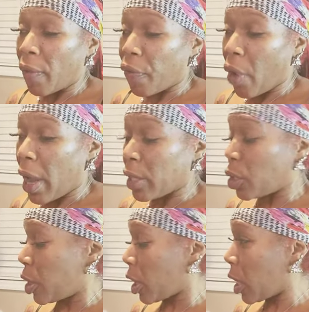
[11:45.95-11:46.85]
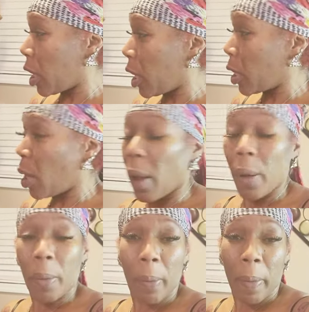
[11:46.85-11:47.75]
fried chicken,
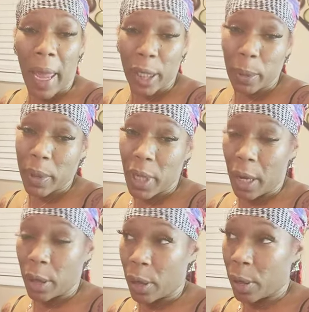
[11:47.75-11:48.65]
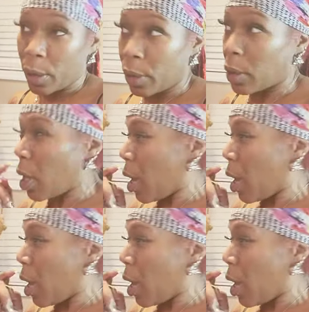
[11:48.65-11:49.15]
mashed potatoes,